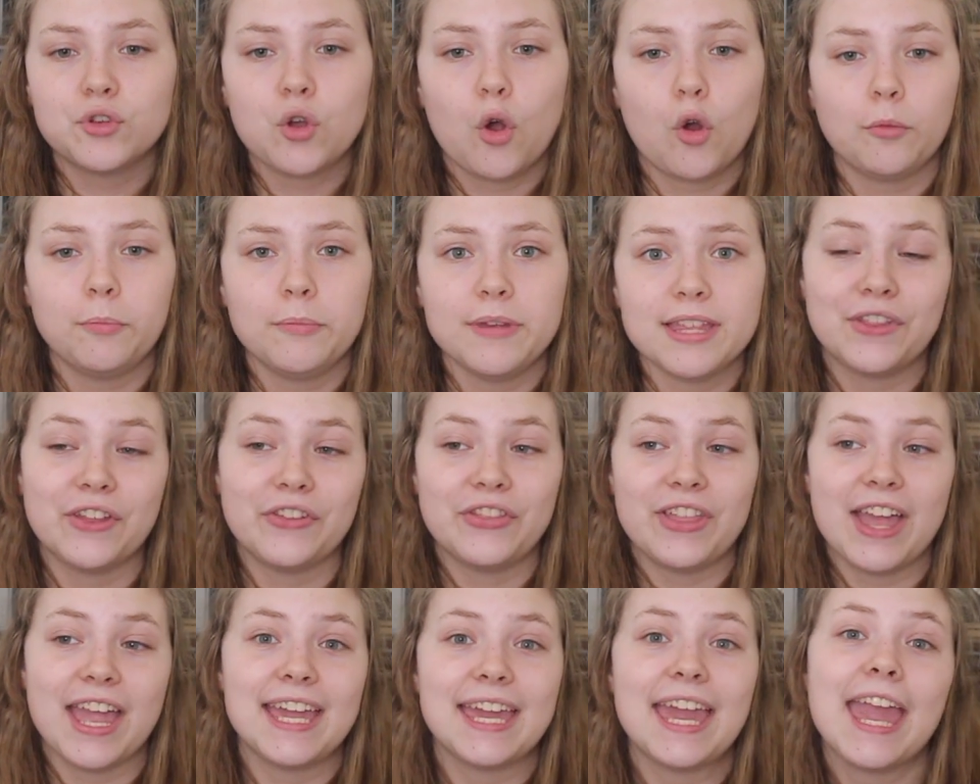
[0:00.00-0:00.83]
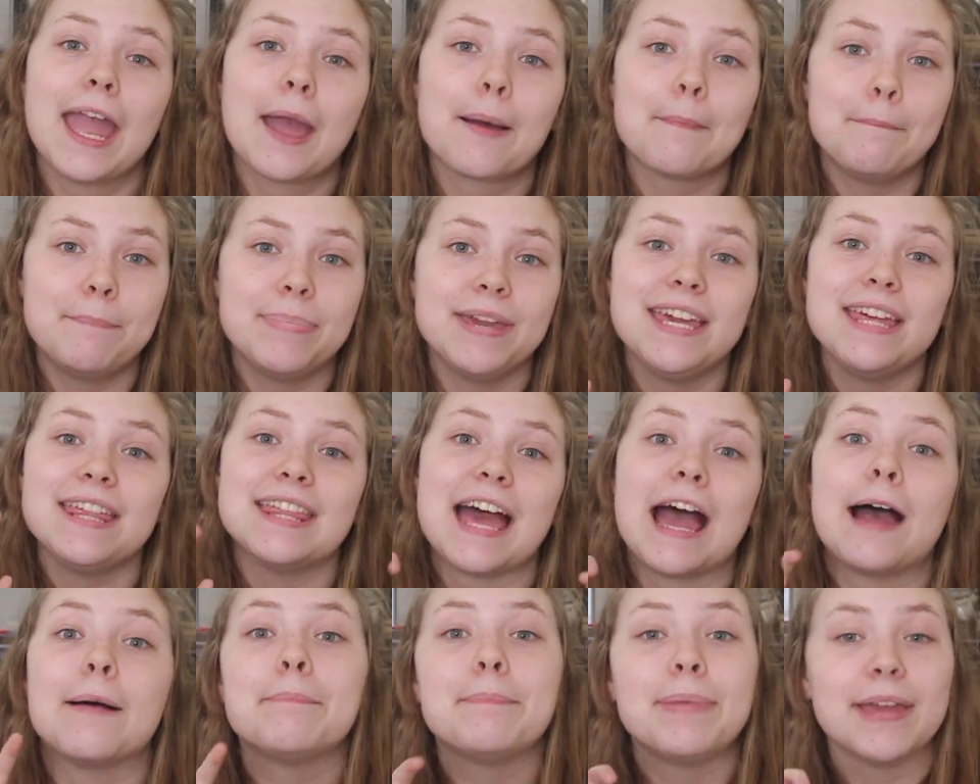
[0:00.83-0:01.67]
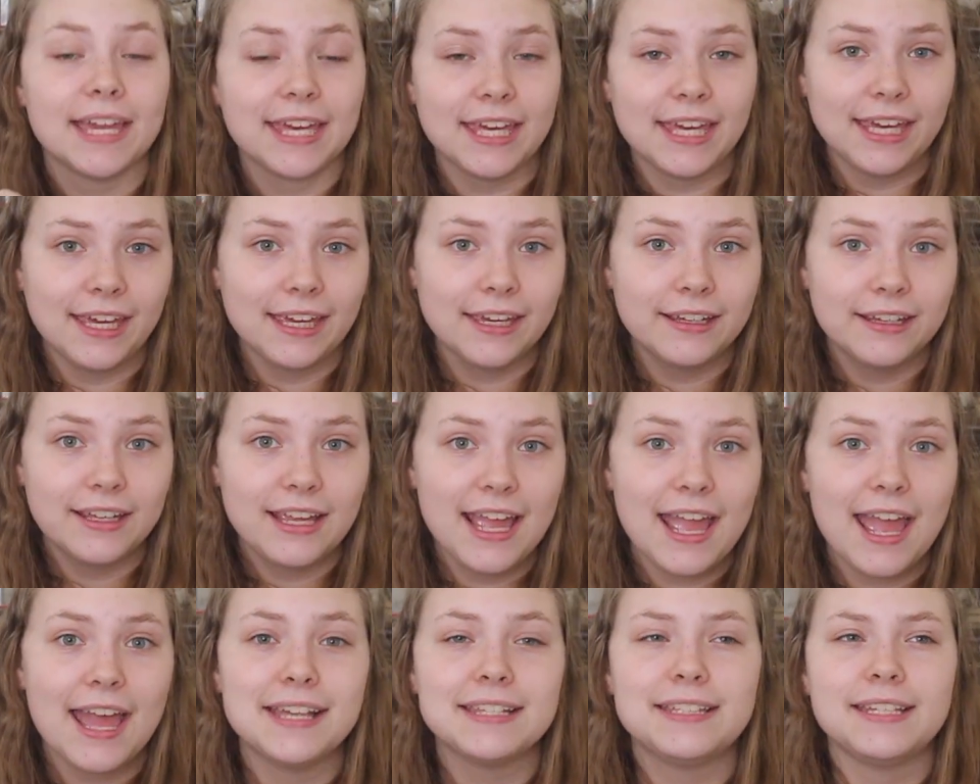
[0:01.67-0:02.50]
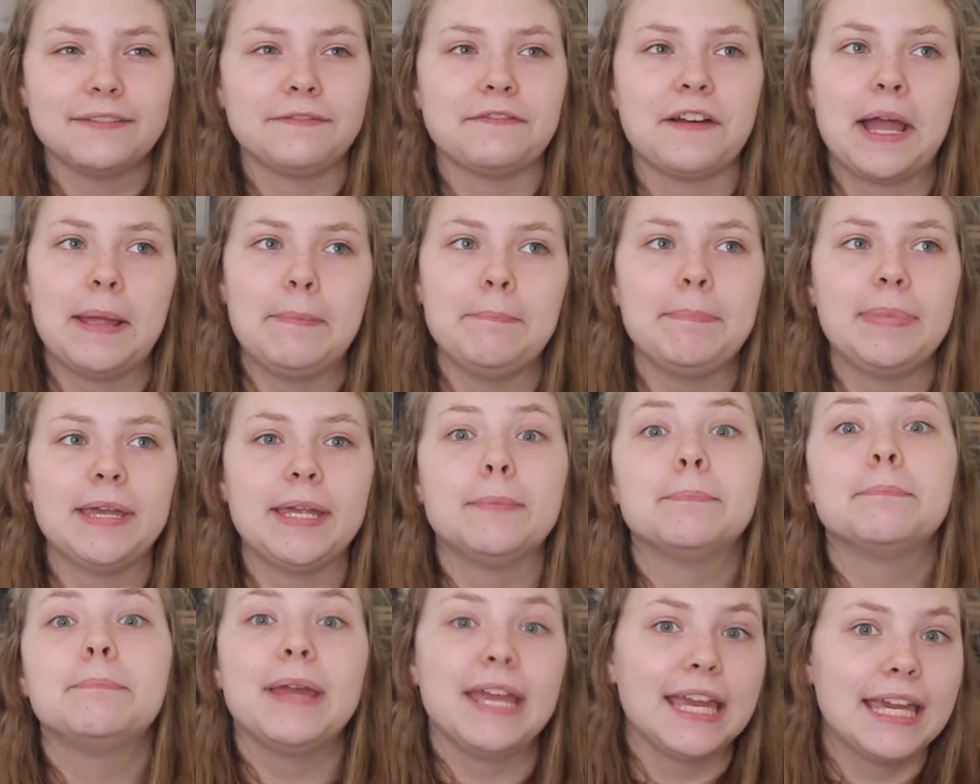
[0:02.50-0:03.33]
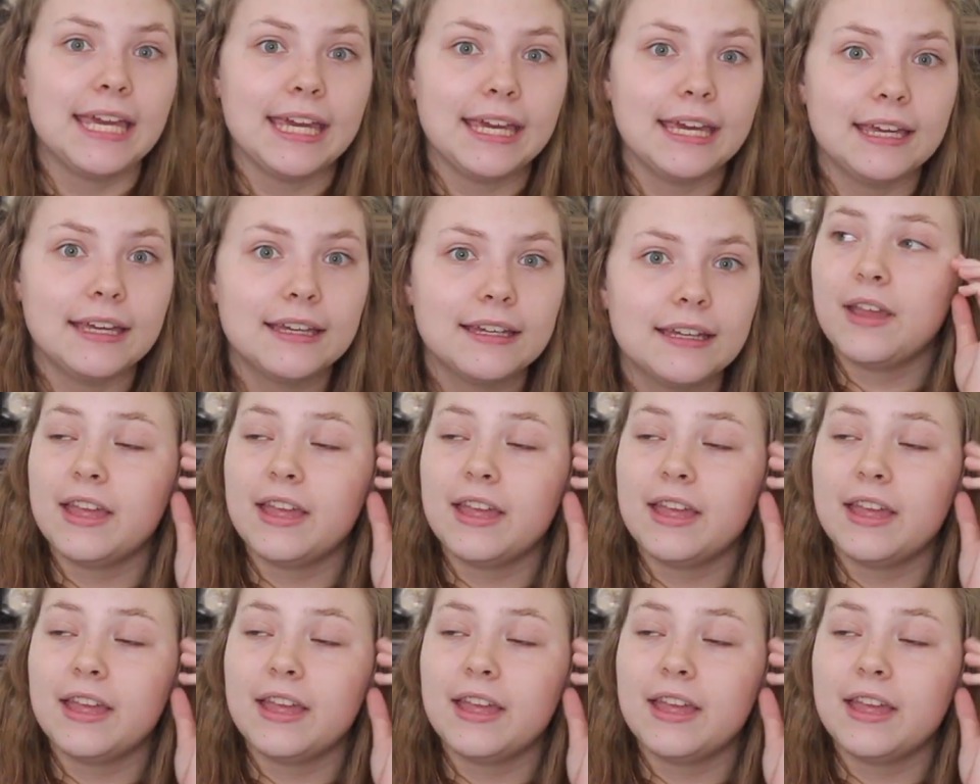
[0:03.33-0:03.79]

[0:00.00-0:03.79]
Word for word: told me that they can't be that picky, as if I'm being picky.